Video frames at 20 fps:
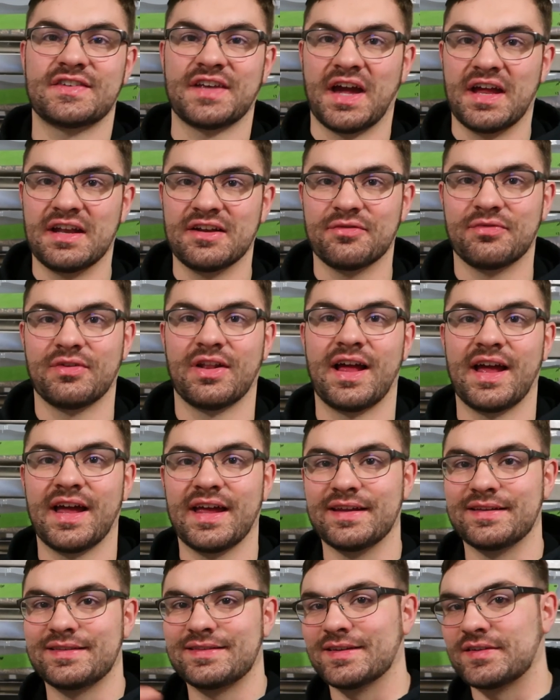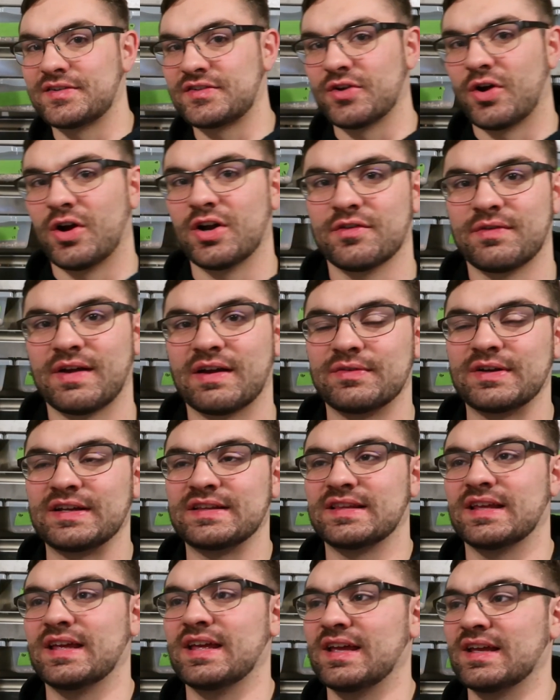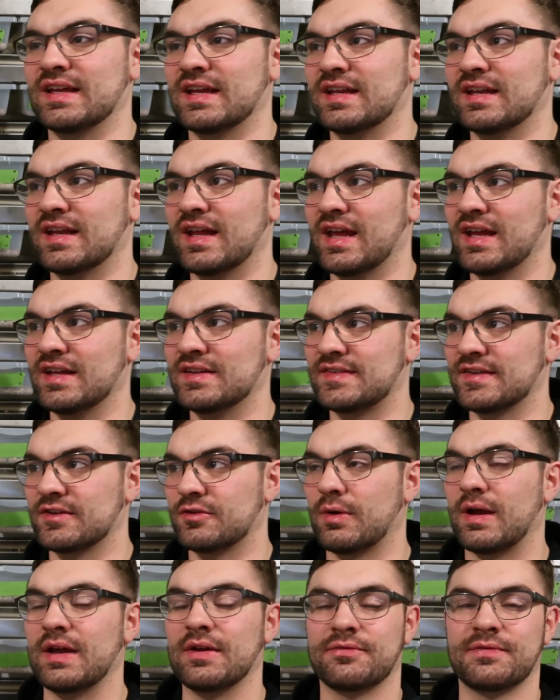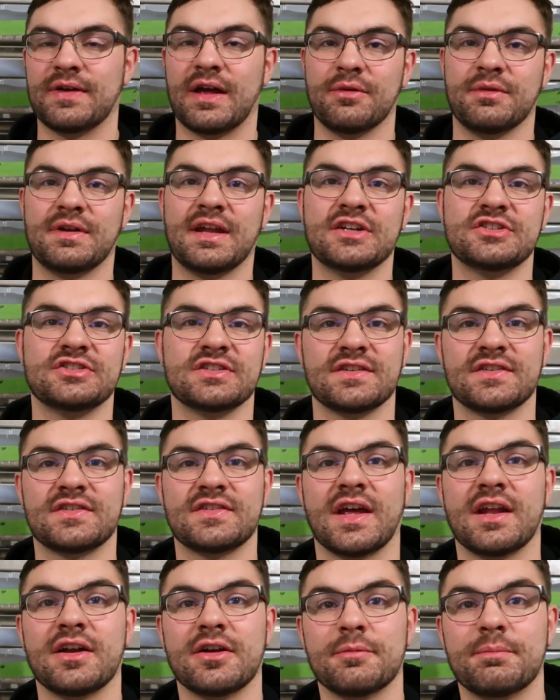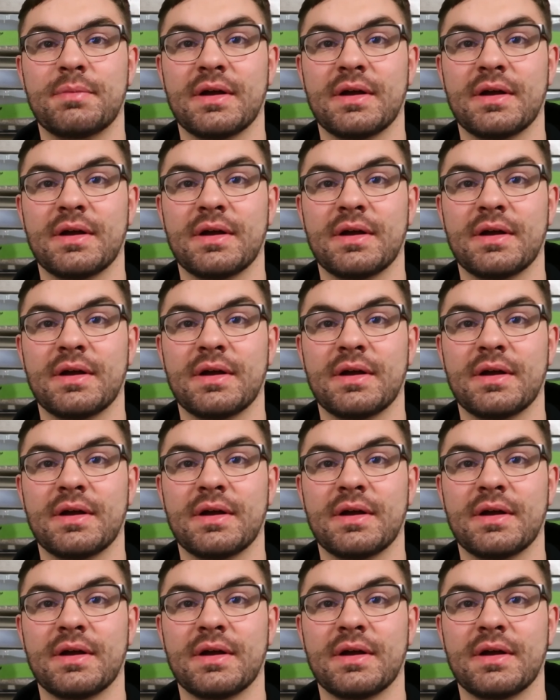kind of like the start of everything, and it's a great foundation setter.